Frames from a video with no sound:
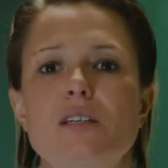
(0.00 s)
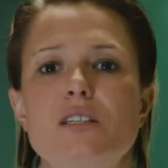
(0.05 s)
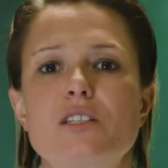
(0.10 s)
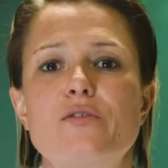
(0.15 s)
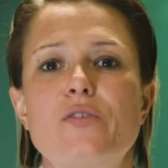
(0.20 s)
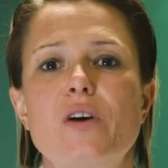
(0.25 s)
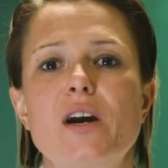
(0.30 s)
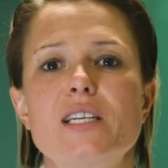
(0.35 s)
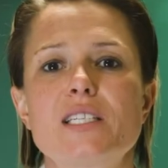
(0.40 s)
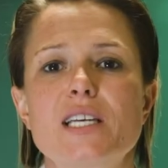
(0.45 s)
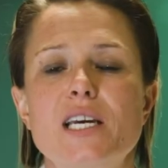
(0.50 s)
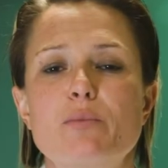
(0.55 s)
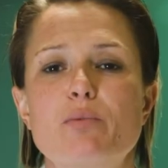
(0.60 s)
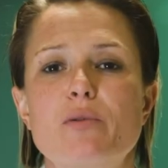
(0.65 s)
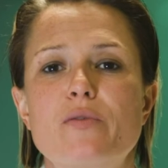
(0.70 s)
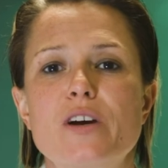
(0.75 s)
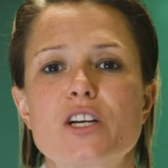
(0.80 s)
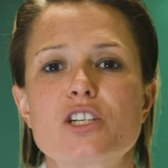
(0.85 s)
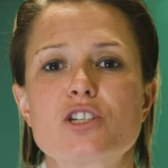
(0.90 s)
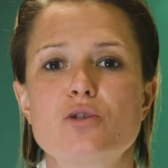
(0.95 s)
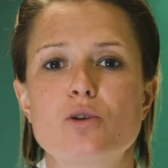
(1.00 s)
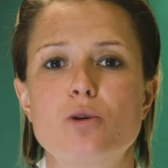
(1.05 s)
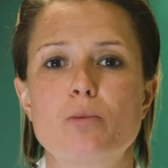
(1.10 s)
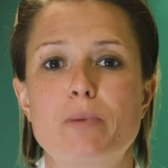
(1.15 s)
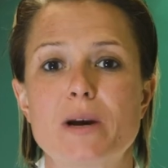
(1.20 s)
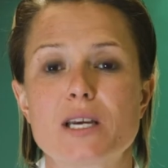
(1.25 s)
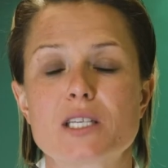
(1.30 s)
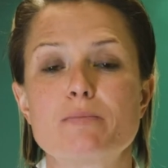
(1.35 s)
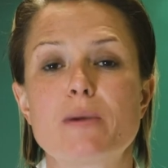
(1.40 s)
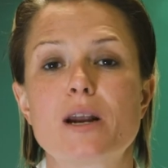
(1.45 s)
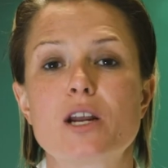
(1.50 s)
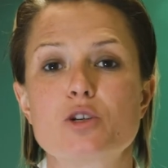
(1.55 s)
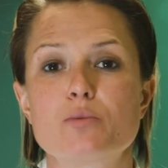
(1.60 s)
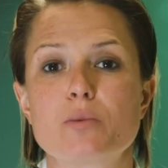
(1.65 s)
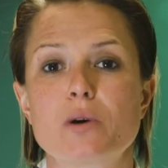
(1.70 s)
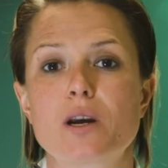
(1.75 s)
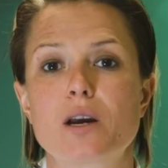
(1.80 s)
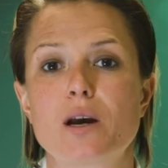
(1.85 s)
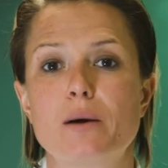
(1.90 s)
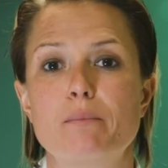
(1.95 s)
To find a professional pest
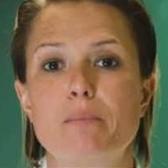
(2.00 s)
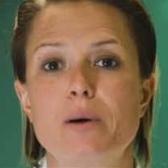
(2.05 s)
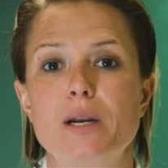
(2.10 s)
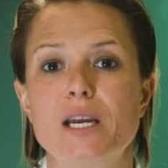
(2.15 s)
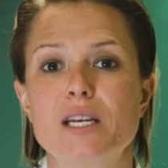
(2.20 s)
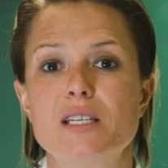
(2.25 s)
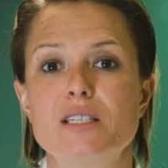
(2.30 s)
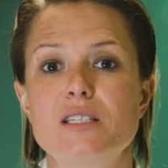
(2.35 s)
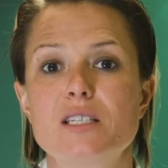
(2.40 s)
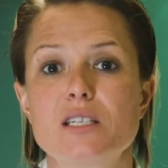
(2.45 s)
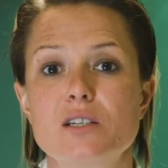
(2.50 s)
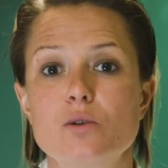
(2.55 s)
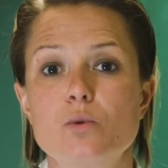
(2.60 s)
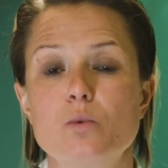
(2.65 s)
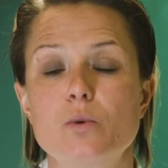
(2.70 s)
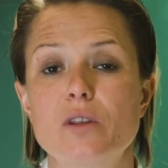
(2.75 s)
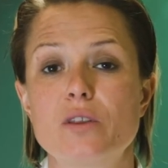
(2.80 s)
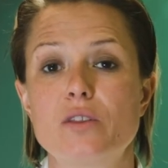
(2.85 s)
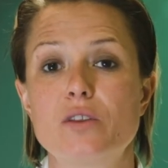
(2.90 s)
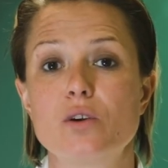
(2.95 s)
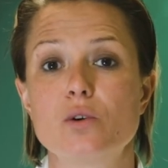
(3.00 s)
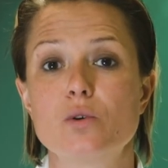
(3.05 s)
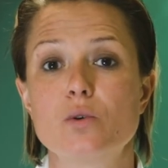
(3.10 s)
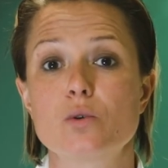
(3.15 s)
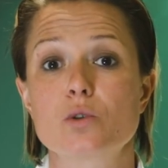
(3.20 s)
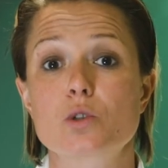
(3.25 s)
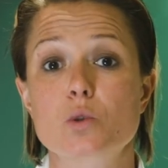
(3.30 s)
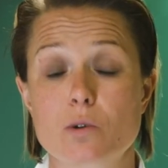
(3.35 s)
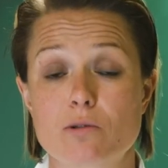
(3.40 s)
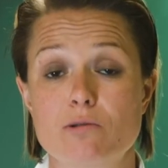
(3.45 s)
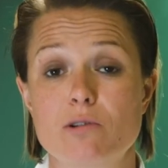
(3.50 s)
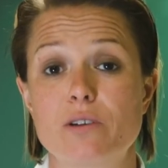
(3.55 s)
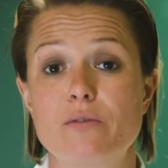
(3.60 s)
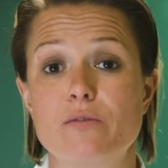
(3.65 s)
management company to deal with your squirrel